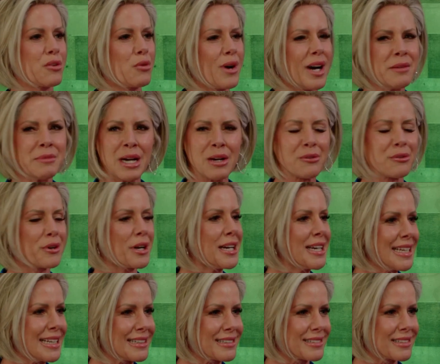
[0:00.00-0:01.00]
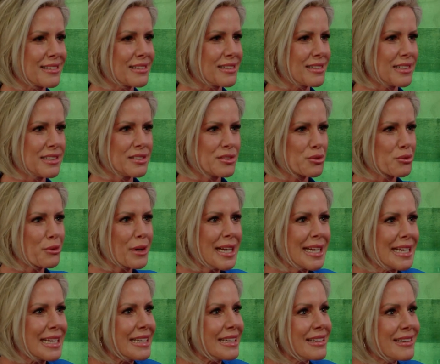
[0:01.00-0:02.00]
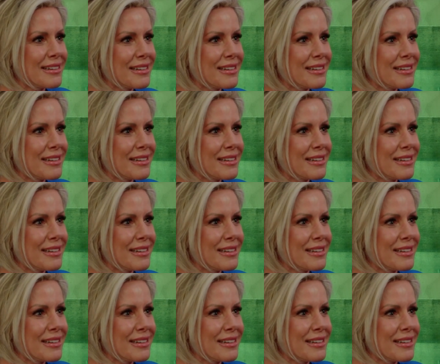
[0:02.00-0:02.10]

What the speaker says: why am I running to, it's rain.